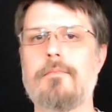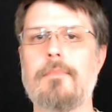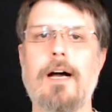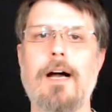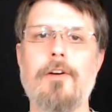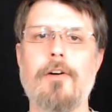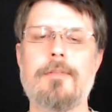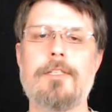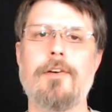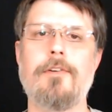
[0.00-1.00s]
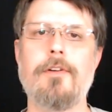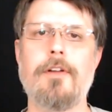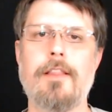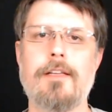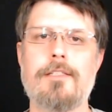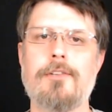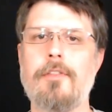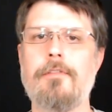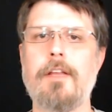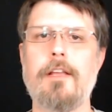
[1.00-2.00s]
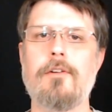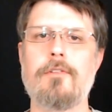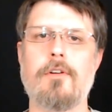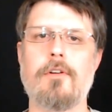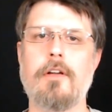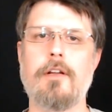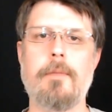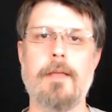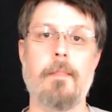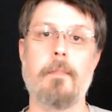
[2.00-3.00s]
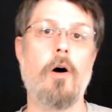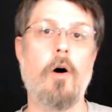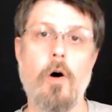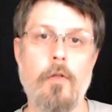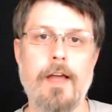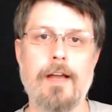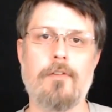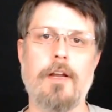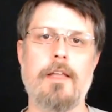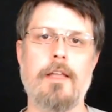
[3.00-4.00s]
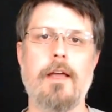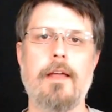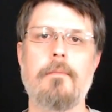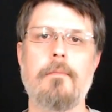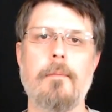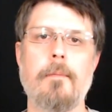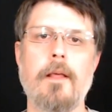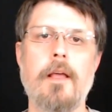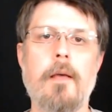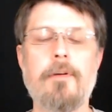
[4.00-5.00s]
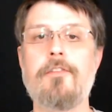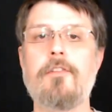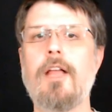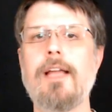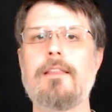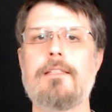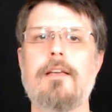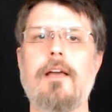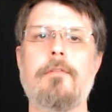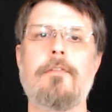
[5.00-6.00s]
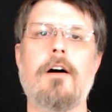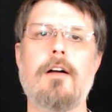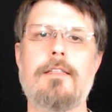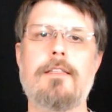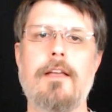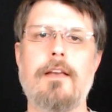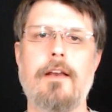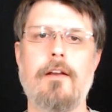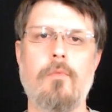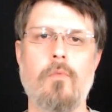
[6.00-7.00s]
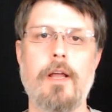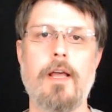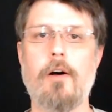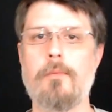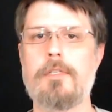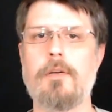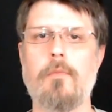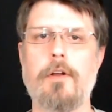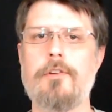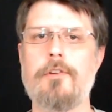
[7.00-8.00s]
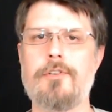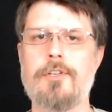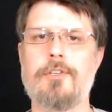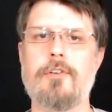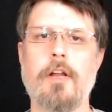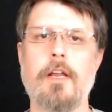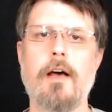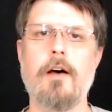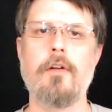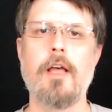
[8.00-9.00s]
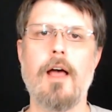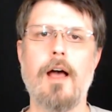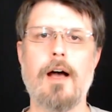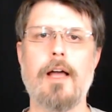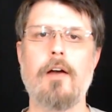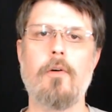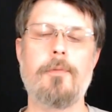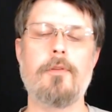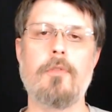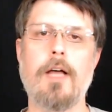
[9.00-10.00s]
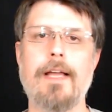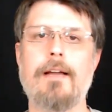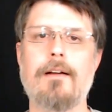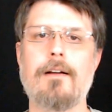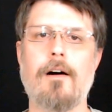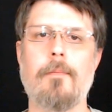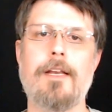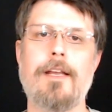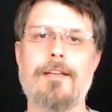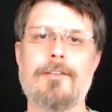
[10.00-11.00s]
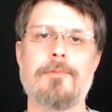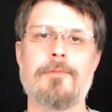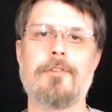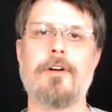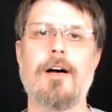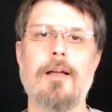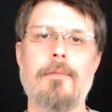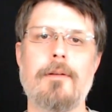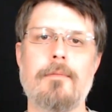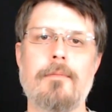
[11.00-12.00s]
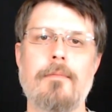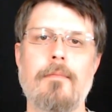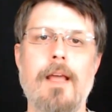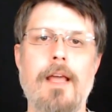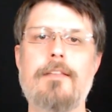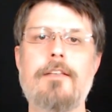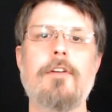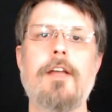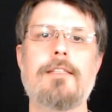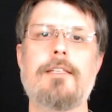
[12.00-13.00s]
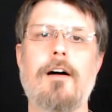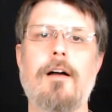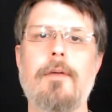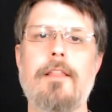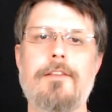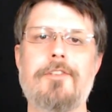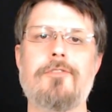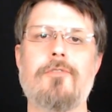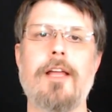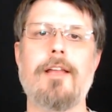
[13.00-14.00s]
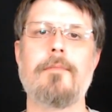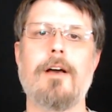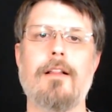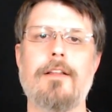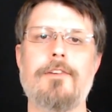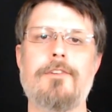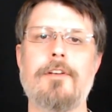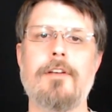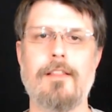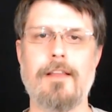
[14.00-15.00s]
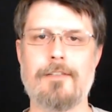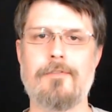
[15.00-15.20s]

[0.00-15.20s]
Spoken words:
I know I'm still new to this, so the videos aren't going to be all that great yet. But if you like this type of content and want to help someone who's just starting out, I hope you like, comment, and subscribe. Until next time, this is Random Knowledge. Thanks for